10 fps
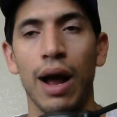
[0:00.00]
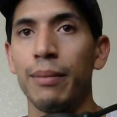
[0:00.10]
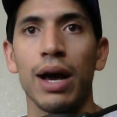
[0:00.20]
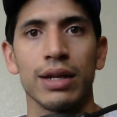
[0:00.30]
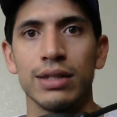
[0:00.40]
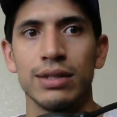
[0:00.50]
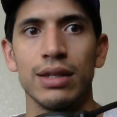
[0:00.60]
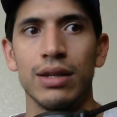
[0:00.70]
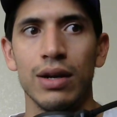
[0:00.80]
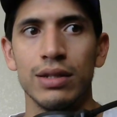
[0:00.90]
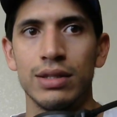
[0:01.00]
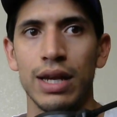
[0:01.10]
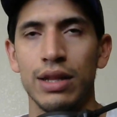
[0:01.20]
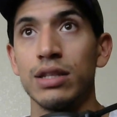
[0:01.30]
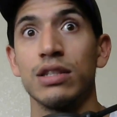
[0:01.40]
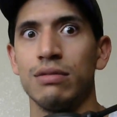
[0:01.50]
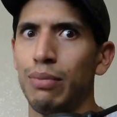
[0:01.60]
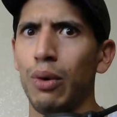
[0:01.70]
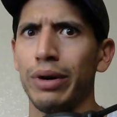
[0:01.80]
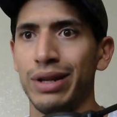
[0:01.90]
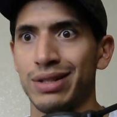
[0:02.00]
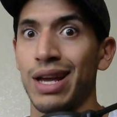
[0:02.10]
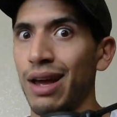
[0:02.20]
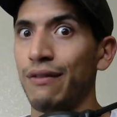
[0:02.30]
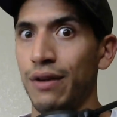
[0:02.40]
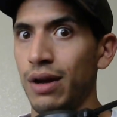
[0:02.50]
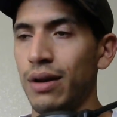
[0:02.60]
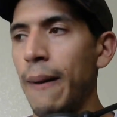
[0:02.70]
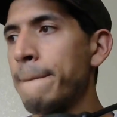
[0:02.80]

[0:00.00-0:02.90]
I'm not going to sit there and say this is boring because I had fun.